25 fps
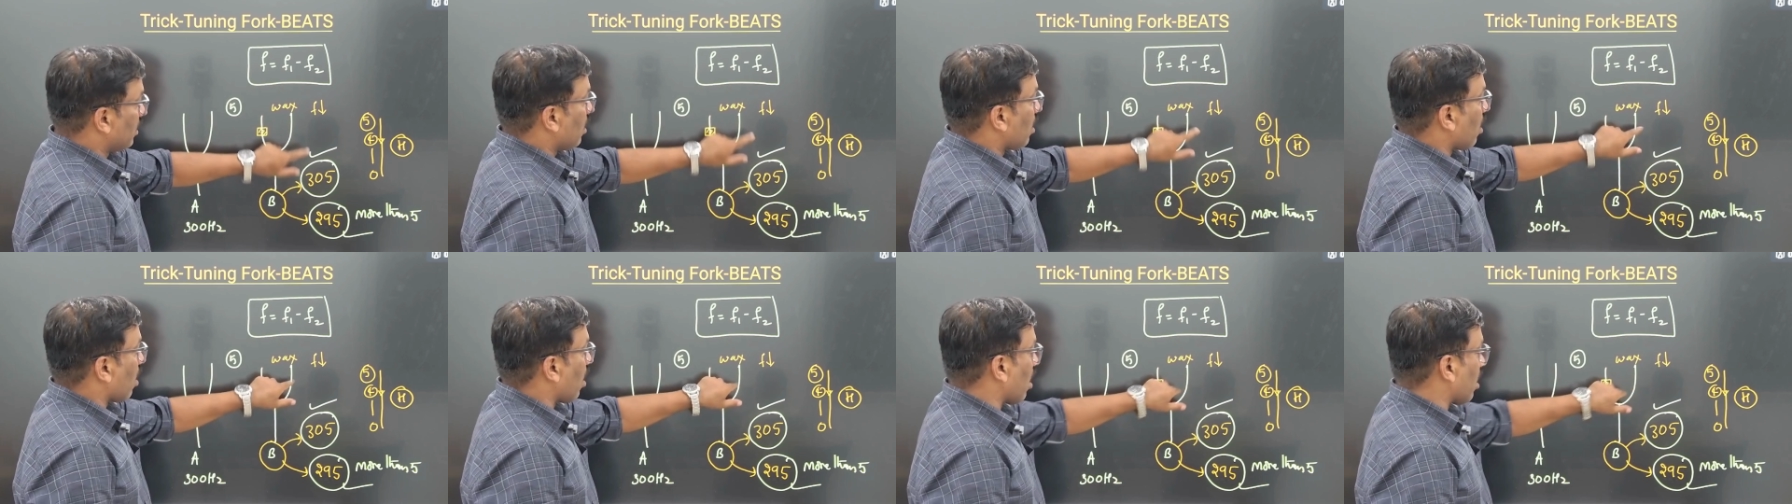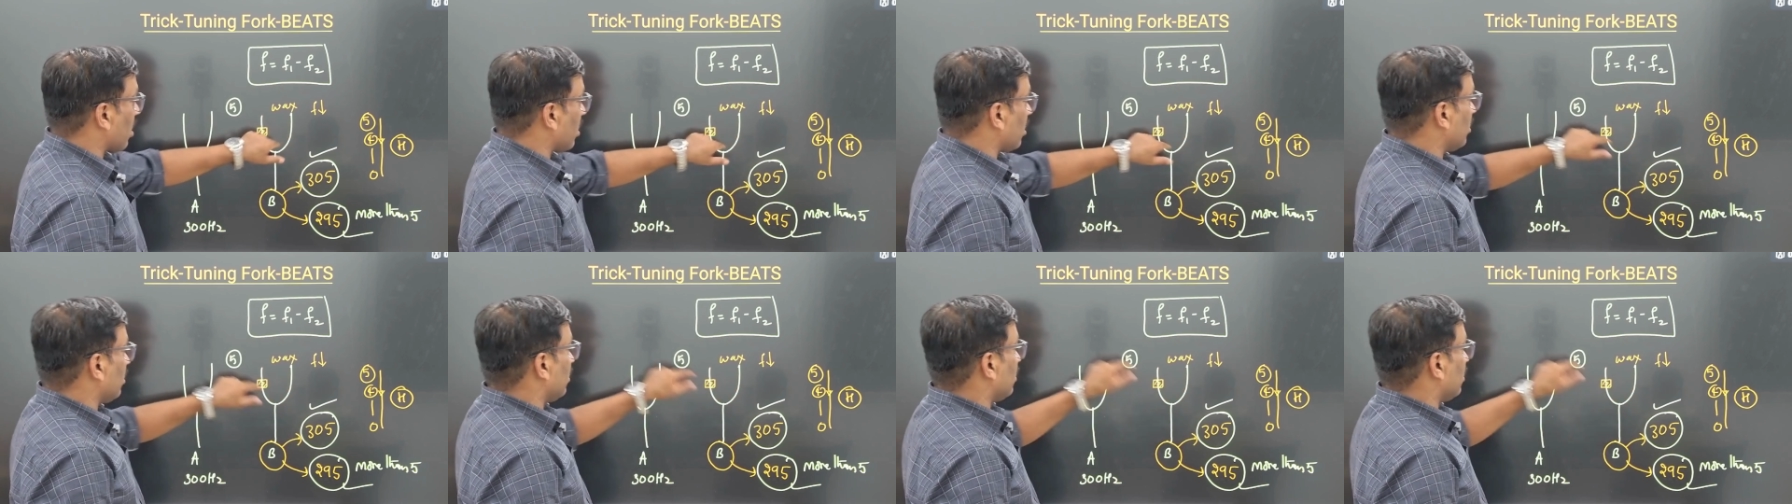
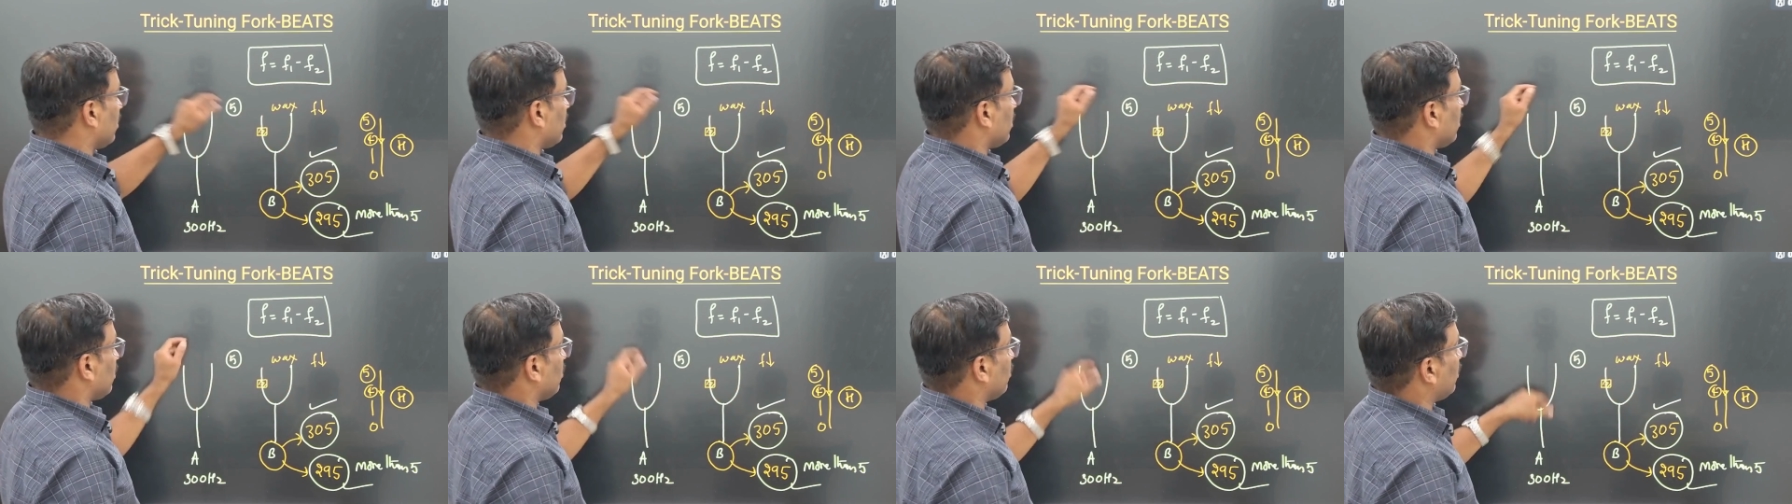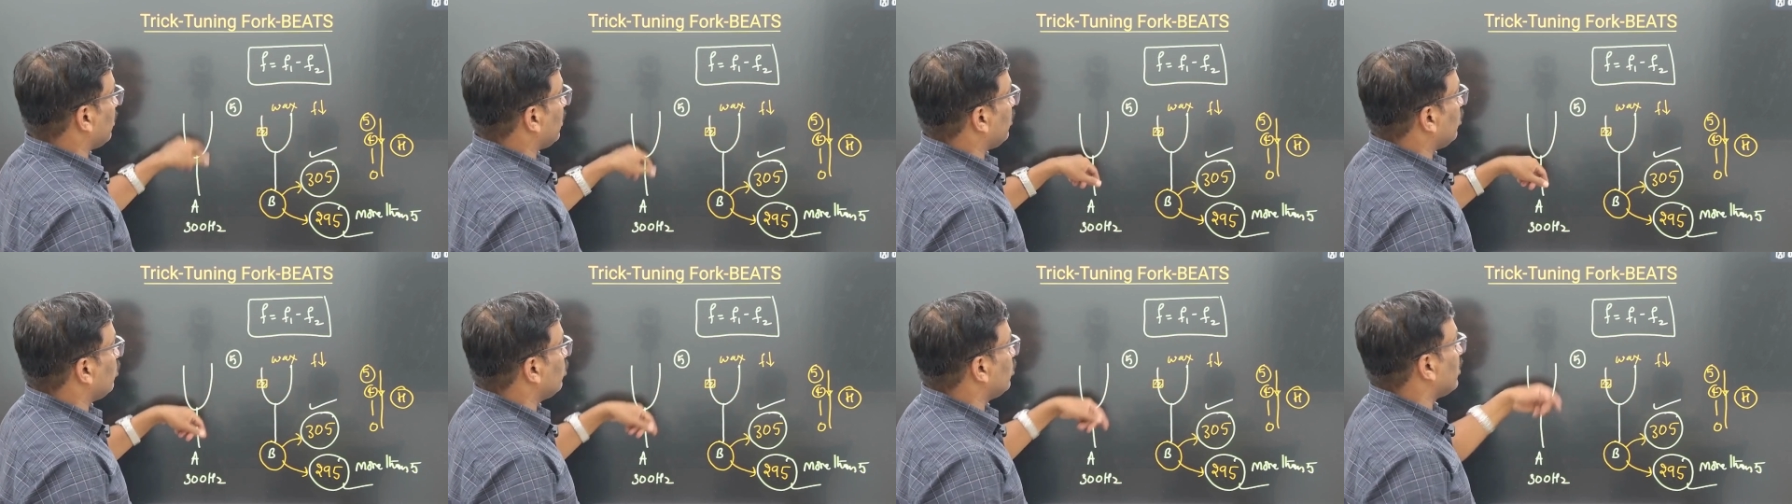or you
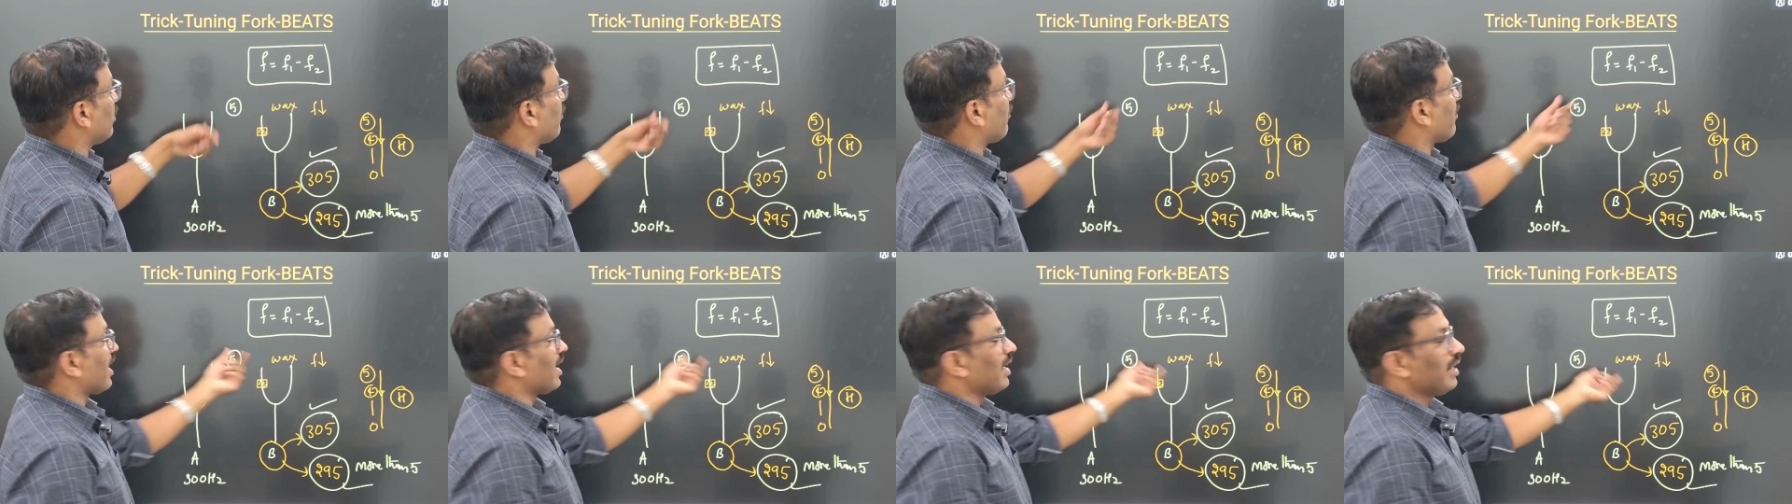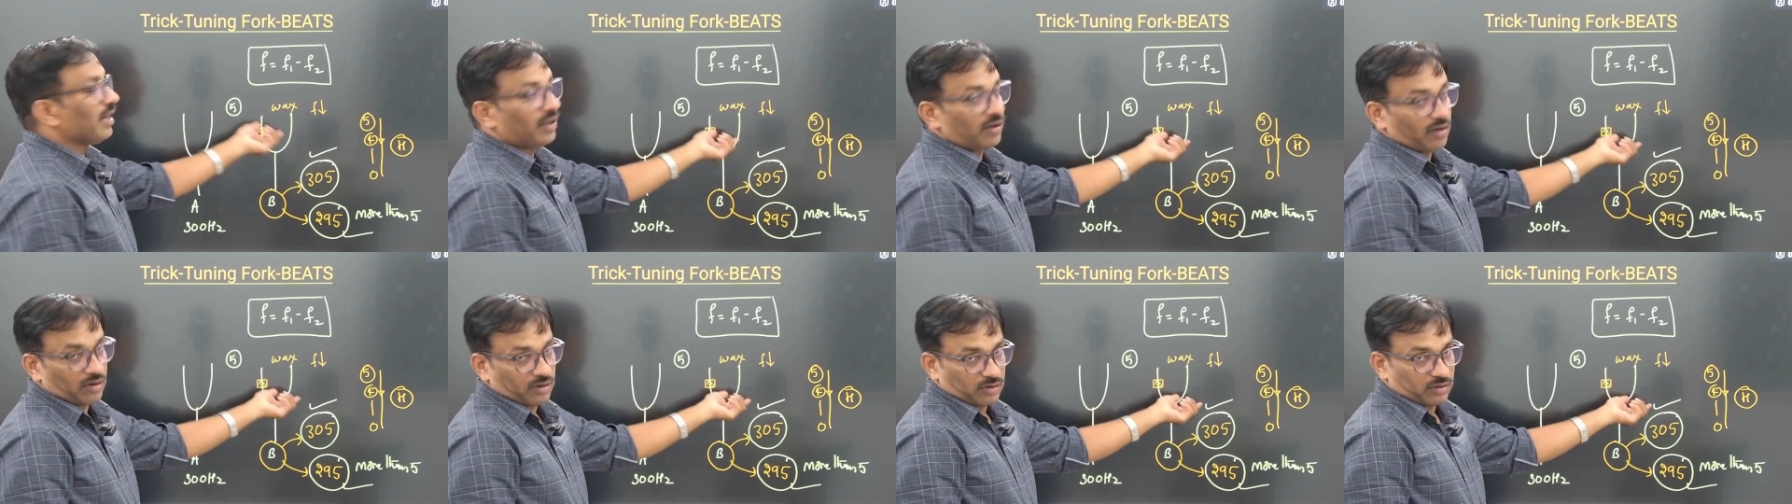will do the
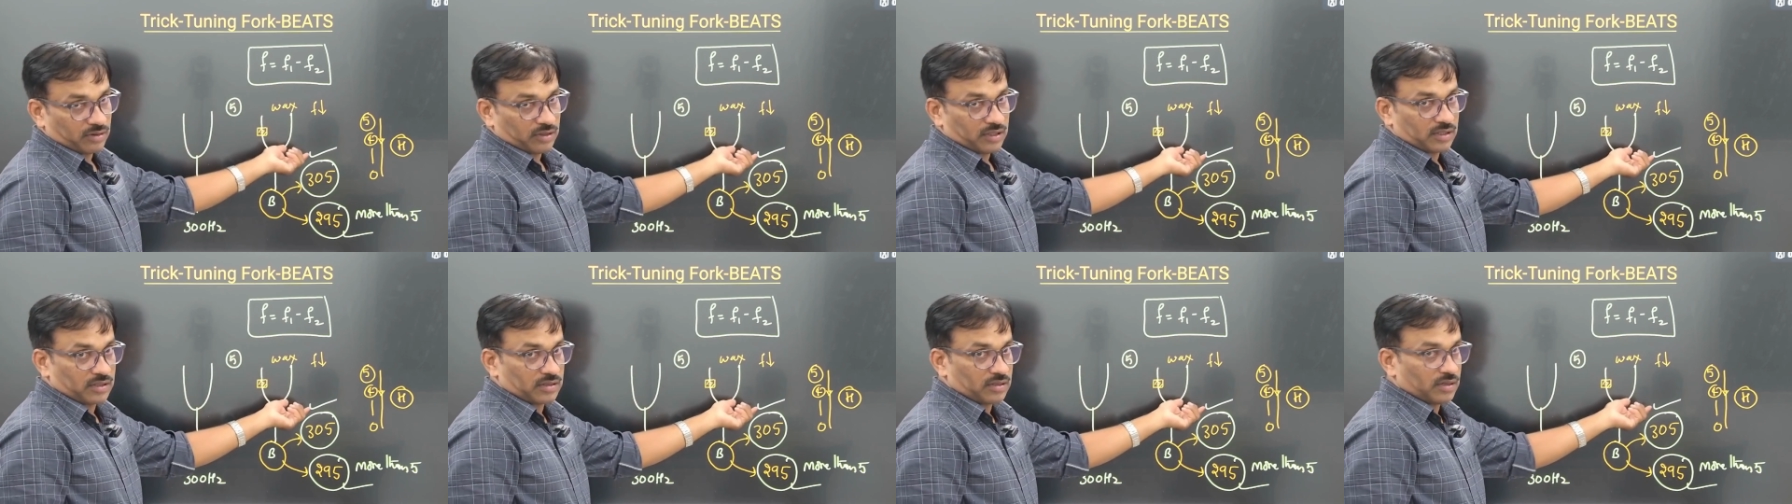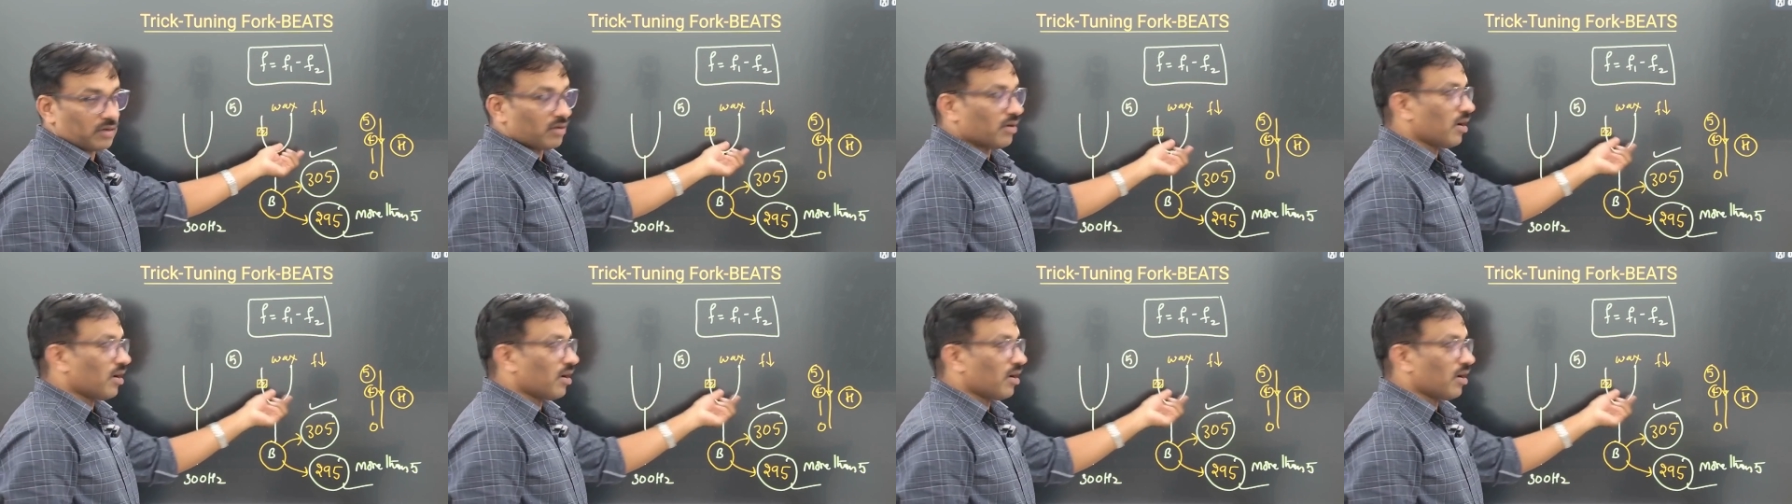filing onto this one,